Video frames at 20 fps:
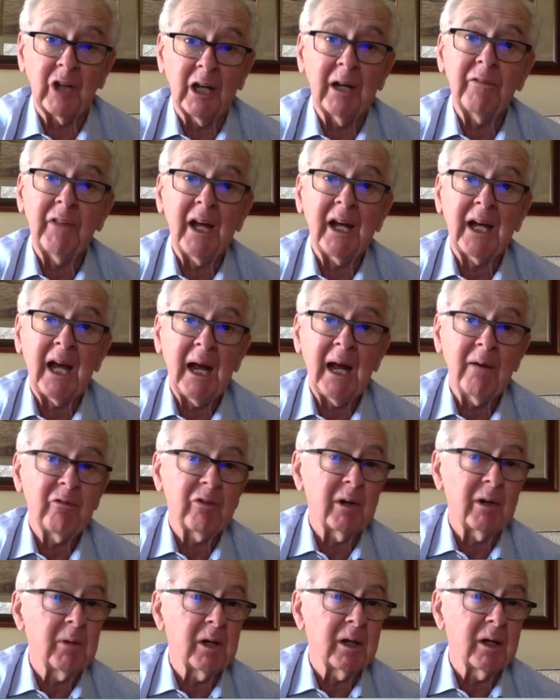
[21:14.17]
And if they came
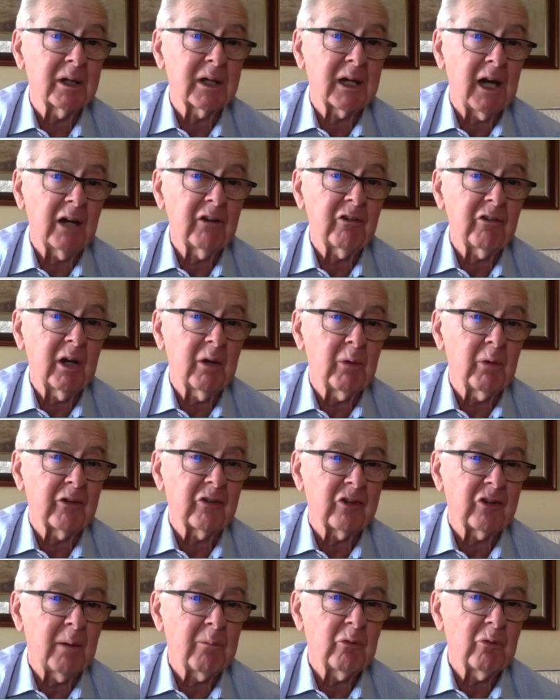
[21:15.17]
from a country with
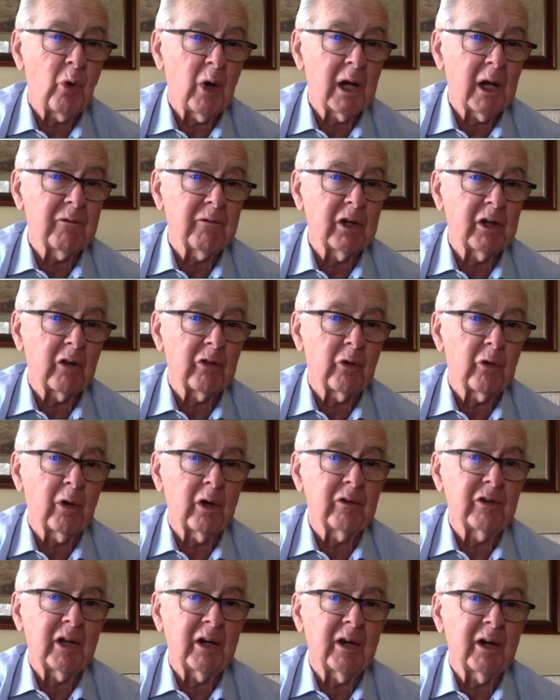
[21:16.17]
somewhat of an
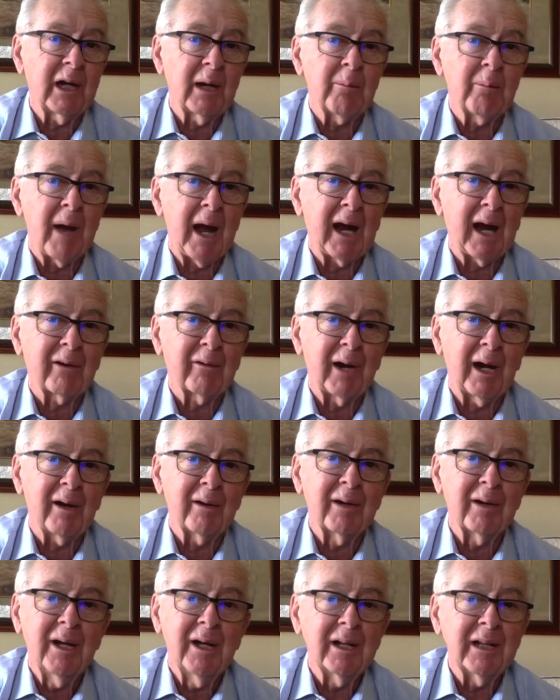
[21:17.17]
authoritarian
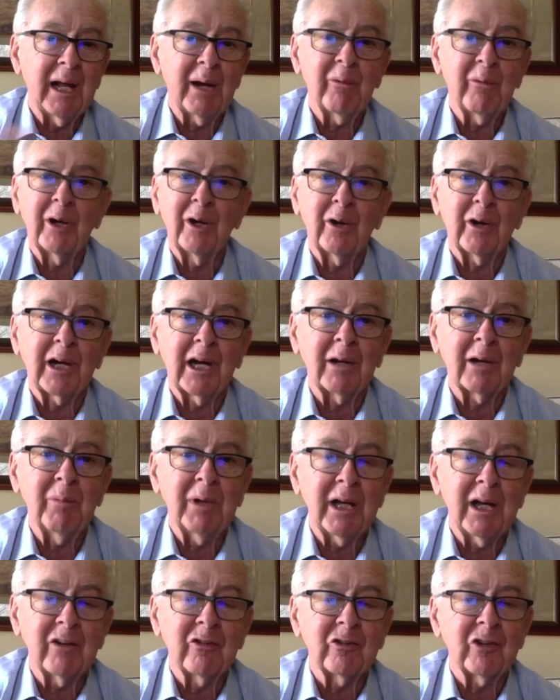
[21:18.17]
background, they would look at
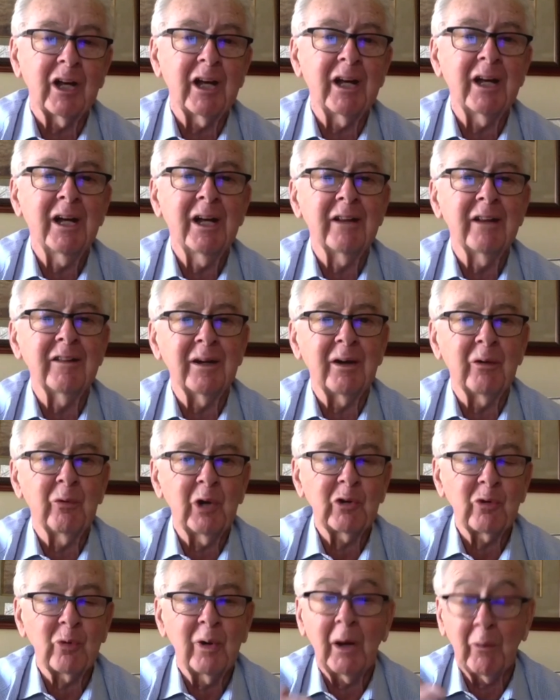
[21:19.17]
me and say,
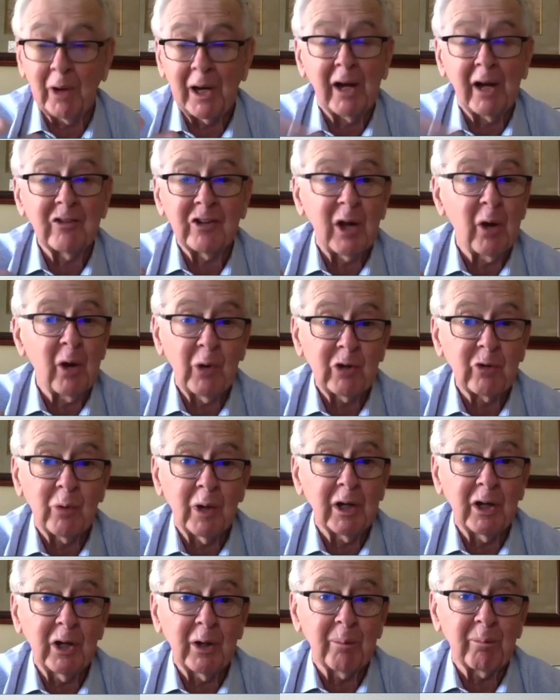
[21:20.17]
"Which one?" When I'd say, "Which
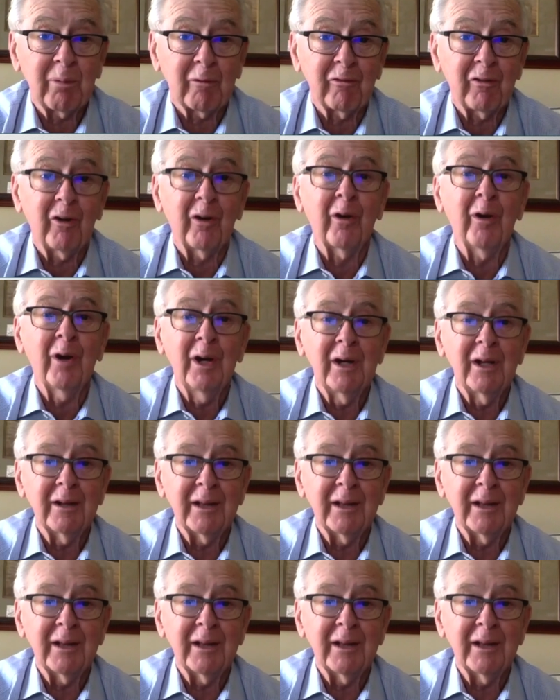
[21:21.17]
one do you prefer?"